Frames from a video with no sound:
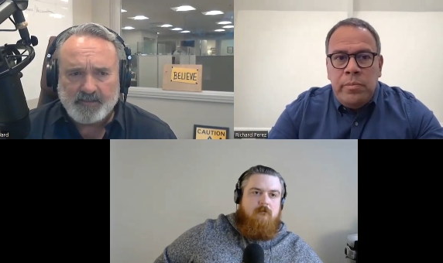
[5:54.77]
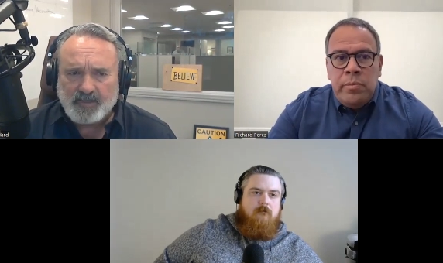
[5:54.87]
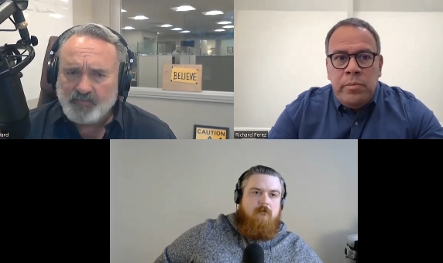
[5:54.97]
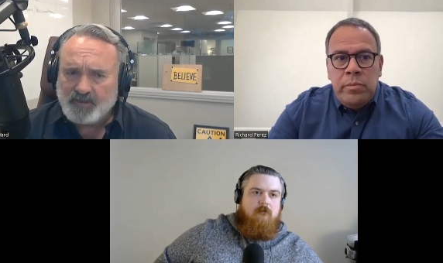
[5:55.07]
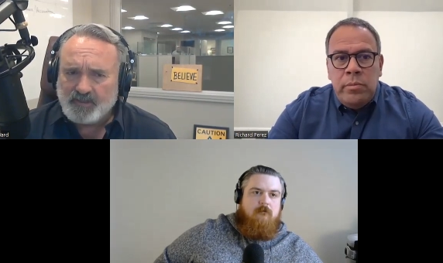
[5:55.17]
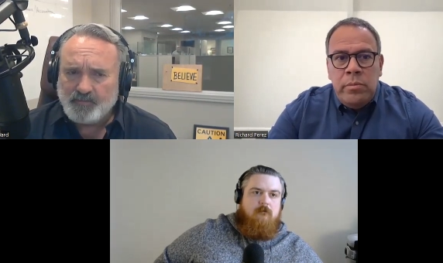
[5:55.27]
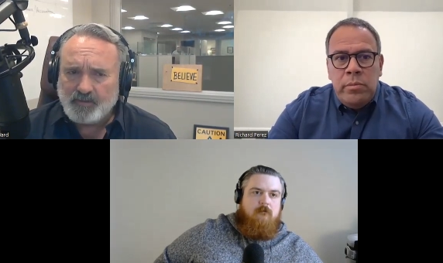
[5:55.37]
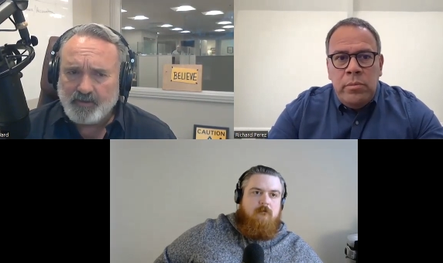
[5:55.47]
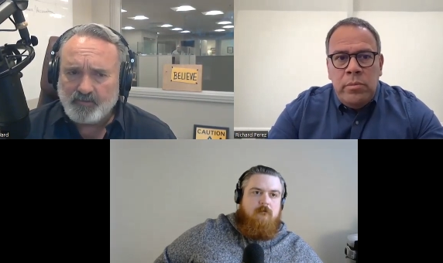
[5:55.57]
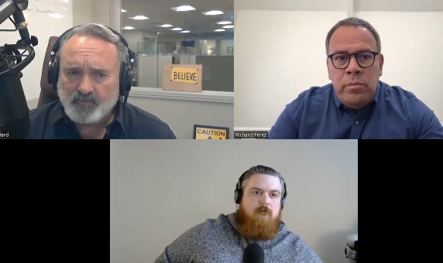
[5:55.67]
Speaker 1: tell me a little bit
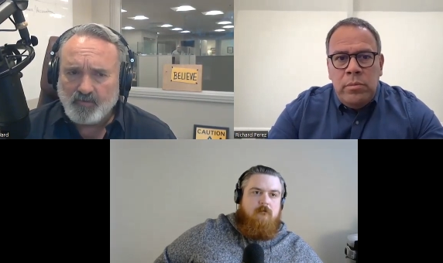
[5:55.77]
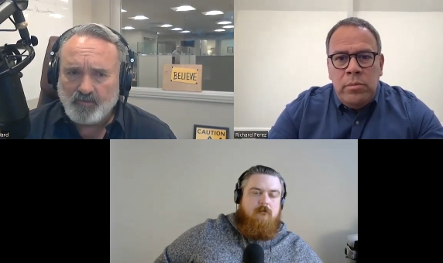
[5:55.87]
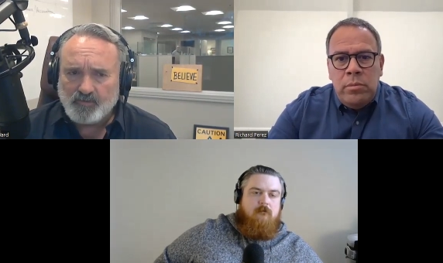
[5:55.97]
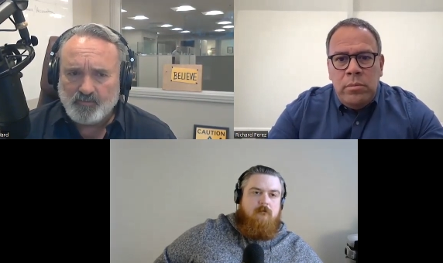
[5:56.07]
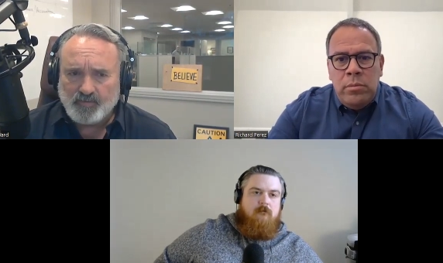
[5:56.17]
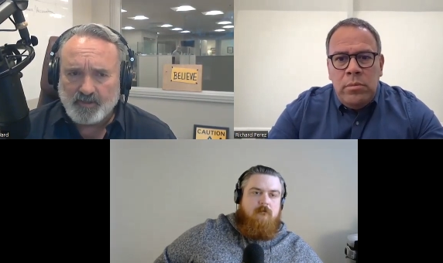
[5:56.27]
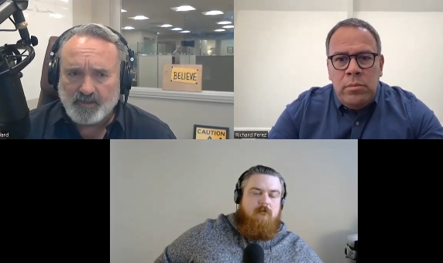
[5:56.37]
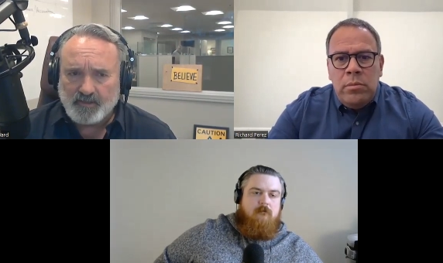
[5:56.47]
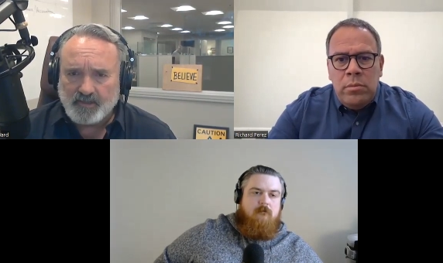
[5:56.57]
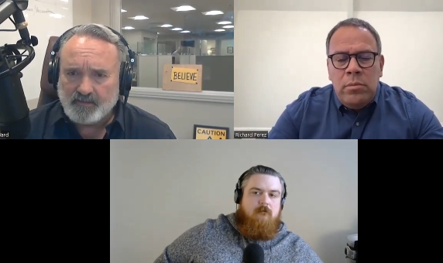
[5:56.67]
about the role you play
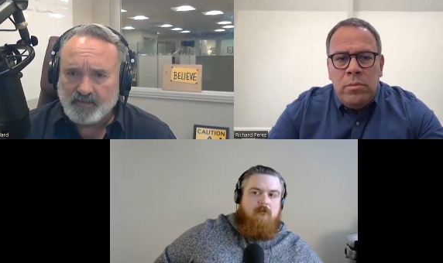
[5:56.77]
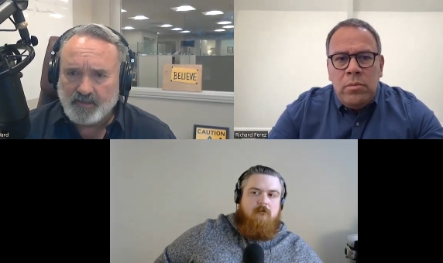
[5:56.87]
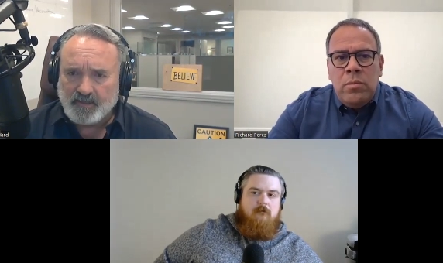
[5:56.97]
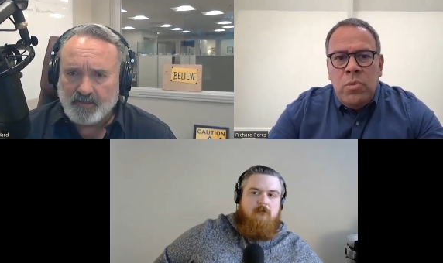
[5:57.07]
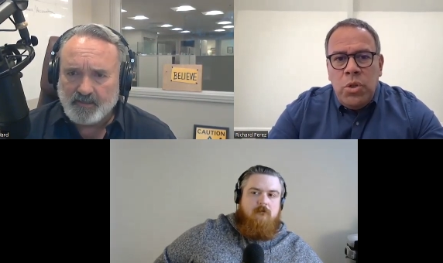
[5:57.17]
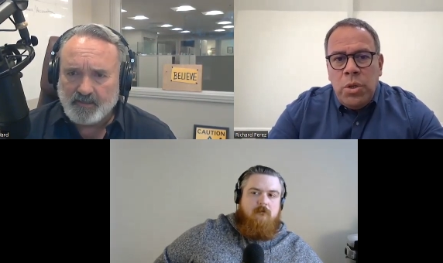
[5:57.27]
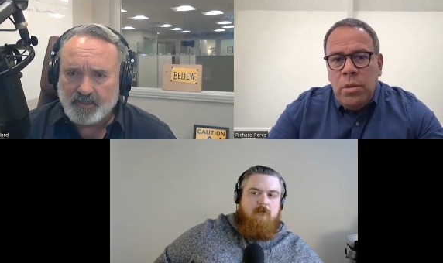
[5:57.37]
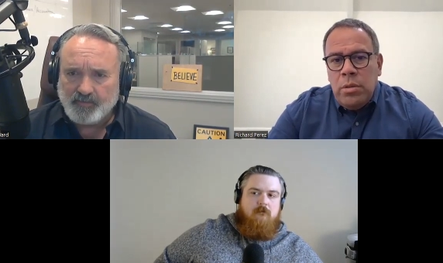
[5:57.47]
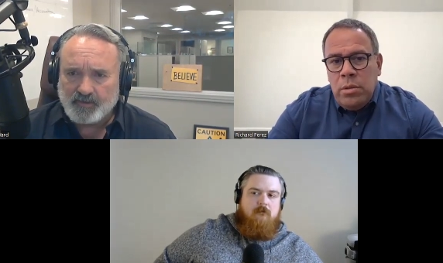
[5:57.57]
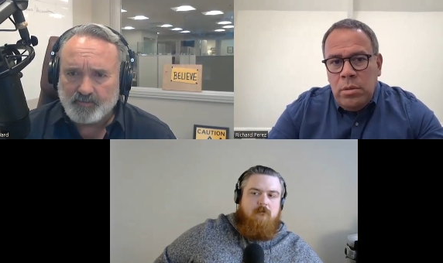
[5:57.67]
then uh, at
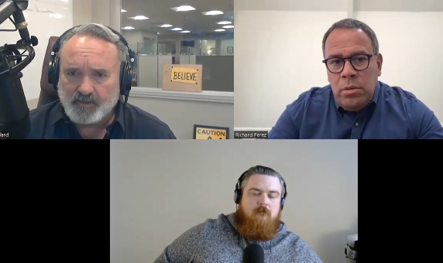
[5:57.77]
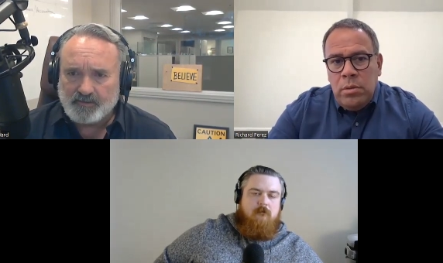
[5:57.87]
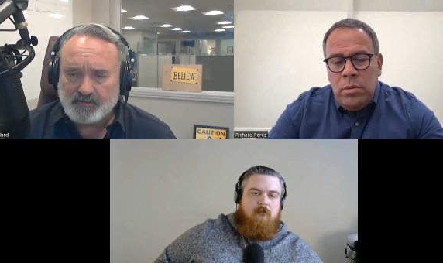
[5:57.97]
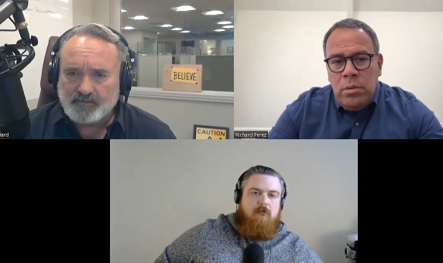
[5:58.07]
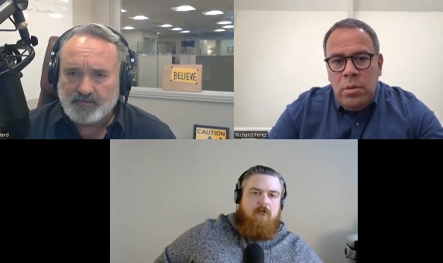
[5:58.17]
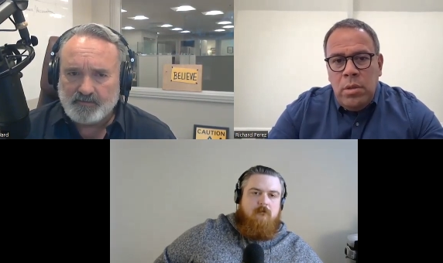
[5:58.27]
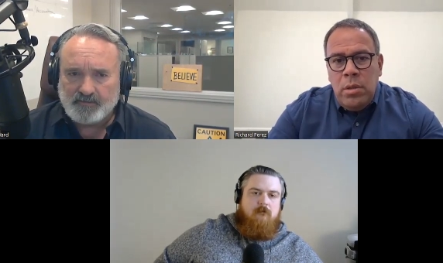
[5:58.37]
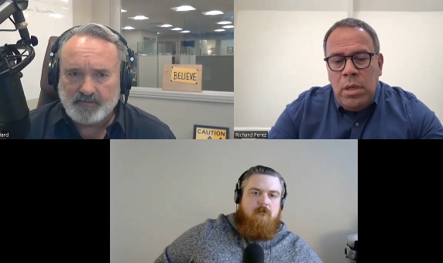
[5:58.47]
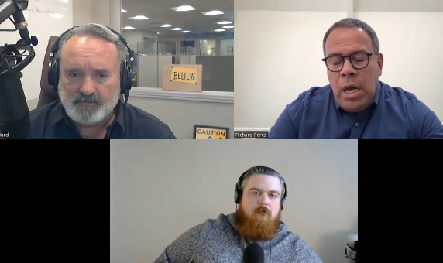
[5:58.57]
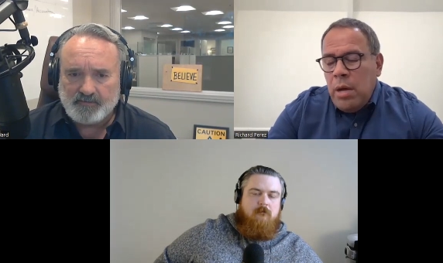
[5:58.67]
Apax Partners.
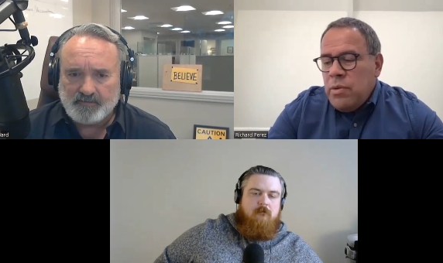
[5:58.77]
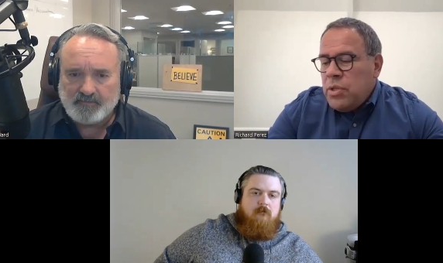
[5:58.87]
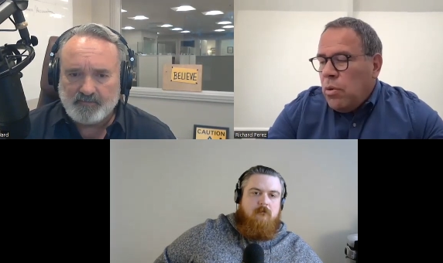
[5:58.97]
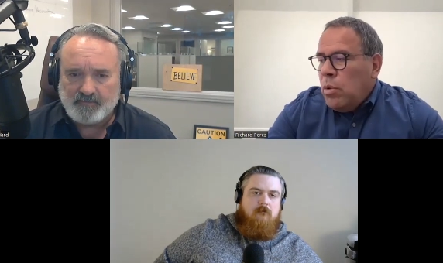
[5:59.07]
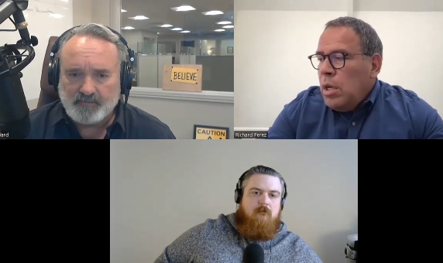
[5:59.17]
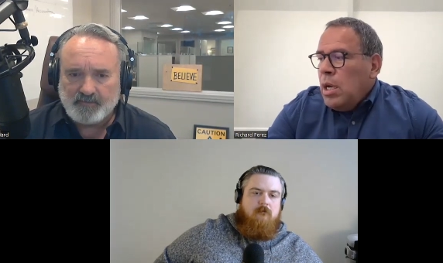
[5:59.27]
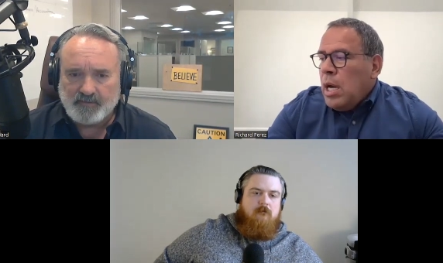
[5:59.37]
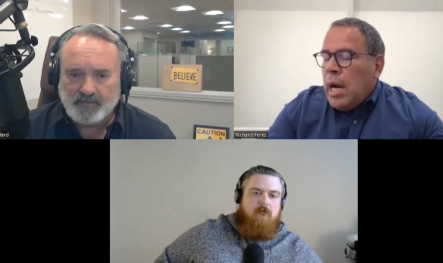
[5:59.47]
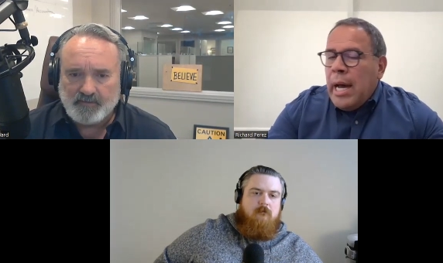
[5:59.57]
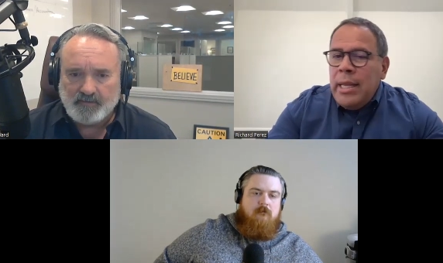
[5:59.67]
Speaker 2: Yeah, so
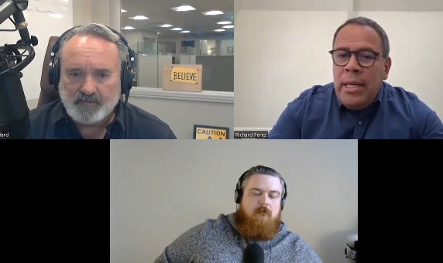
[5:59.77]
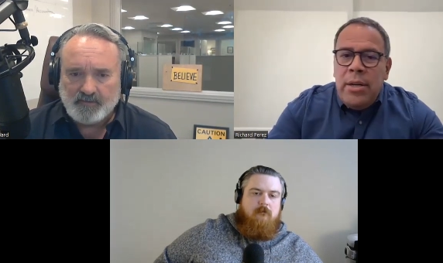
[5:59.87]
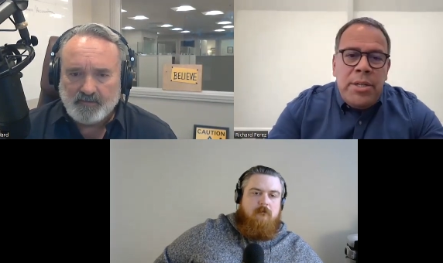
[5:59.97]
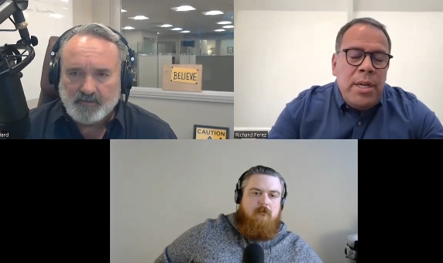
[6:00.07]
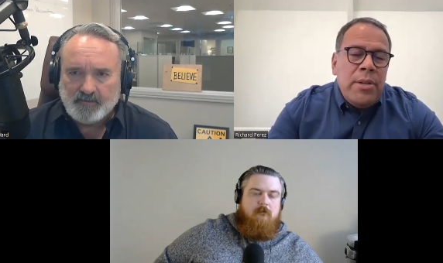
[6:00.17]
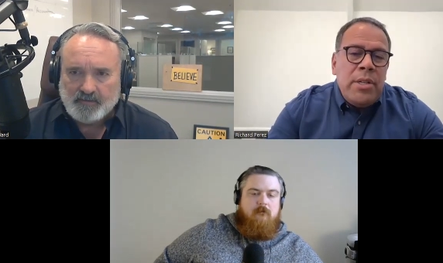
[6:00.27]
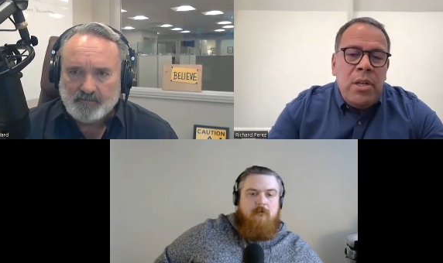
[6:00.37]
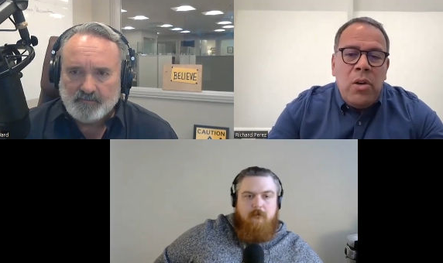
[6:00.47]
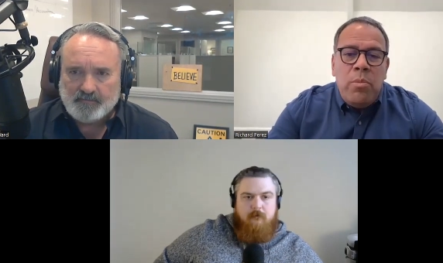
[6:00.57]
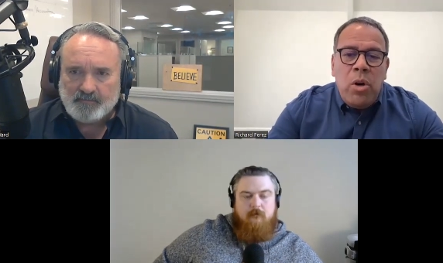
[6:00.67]
I lead our sales and
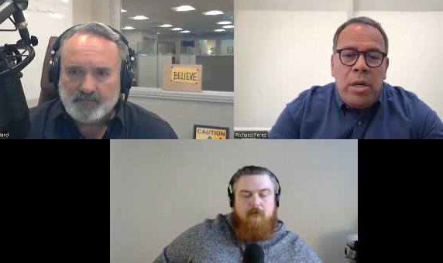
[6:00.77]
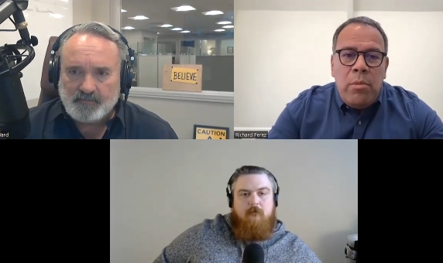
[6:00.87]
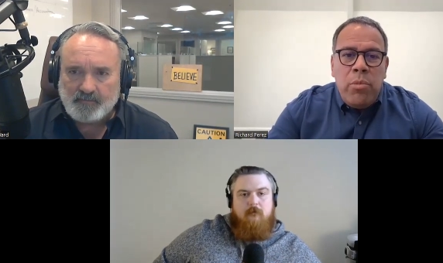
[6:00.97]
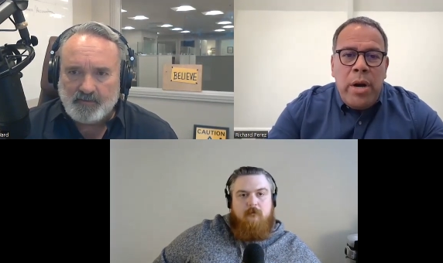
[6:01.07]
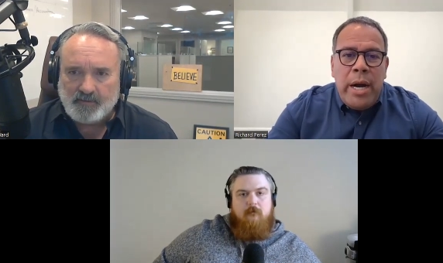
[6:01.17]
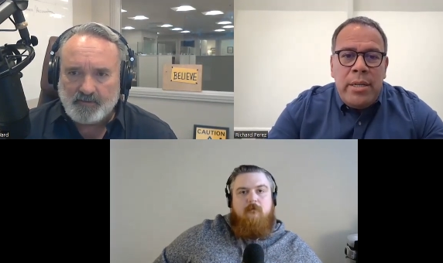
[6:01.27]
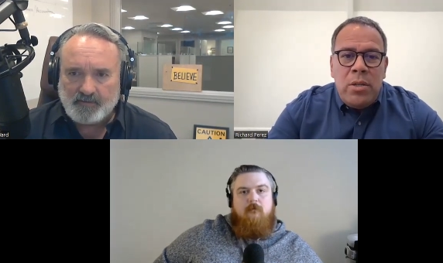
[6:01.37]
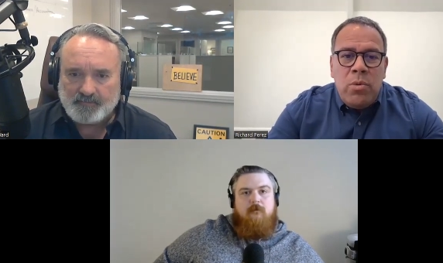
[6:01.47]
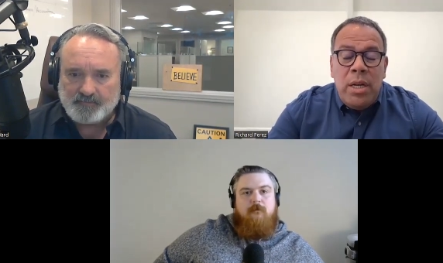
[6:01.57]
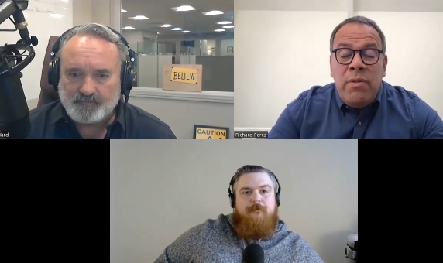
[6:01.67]
go to market
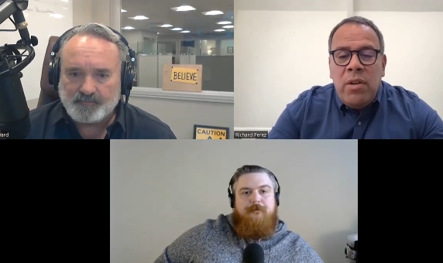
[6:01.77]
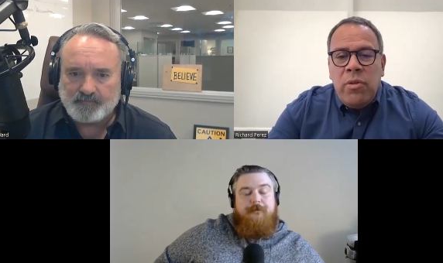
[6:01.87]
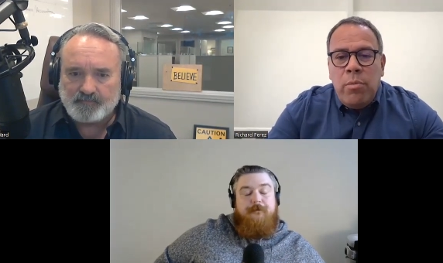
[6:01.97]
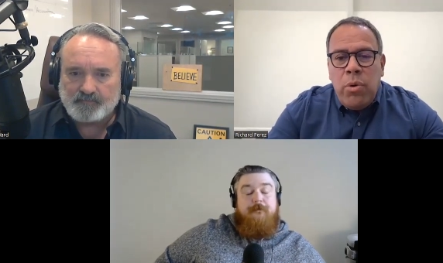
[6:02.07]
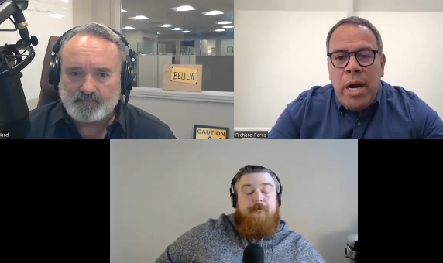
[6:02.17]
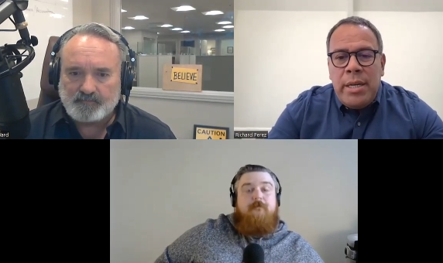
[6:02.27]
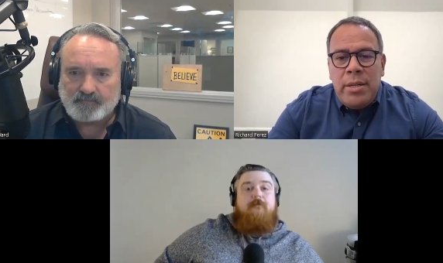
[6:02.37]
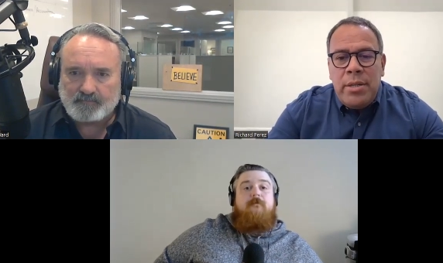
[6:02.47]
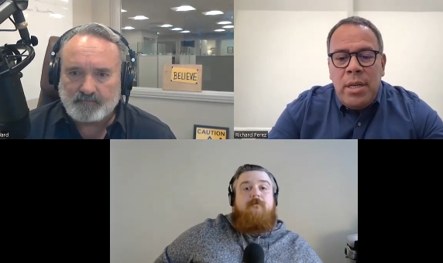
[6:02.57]
practice. We have different practice